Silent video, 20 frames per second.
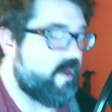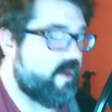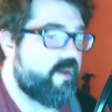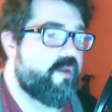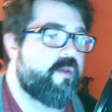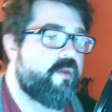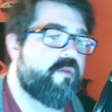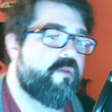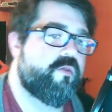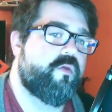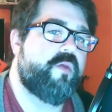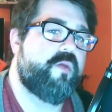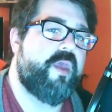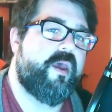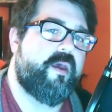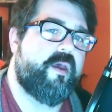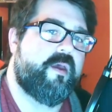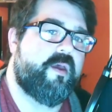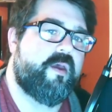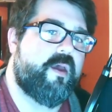So
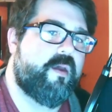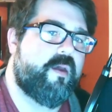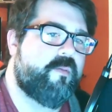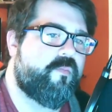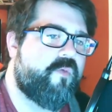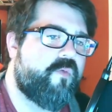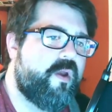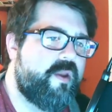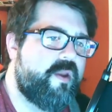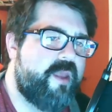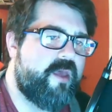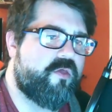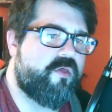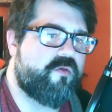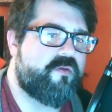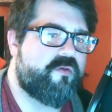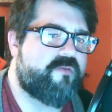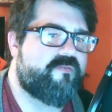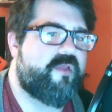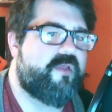yeah, Rodney Ascher
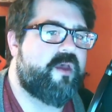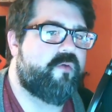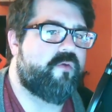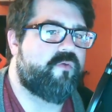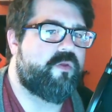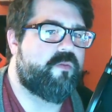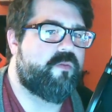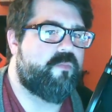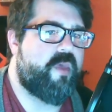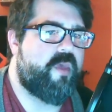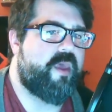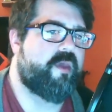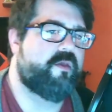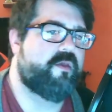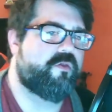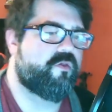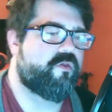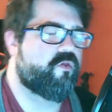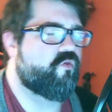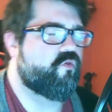does not really make
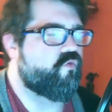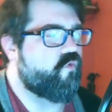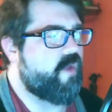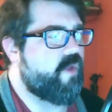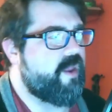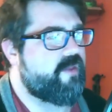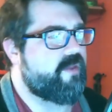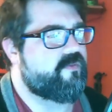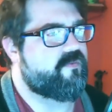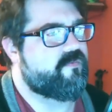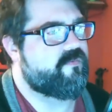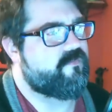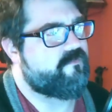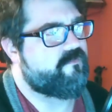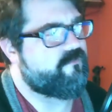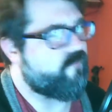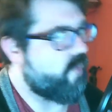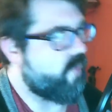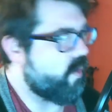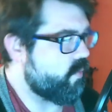
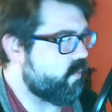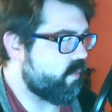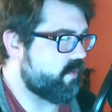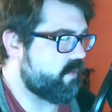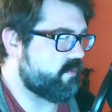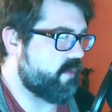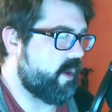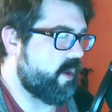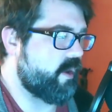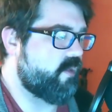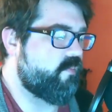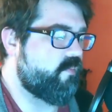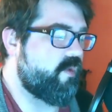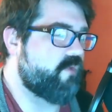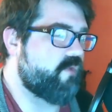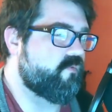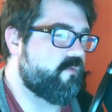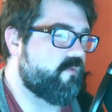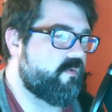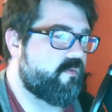straightforward
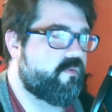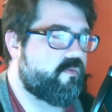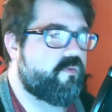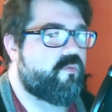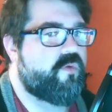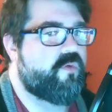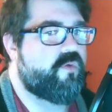documentaries. What he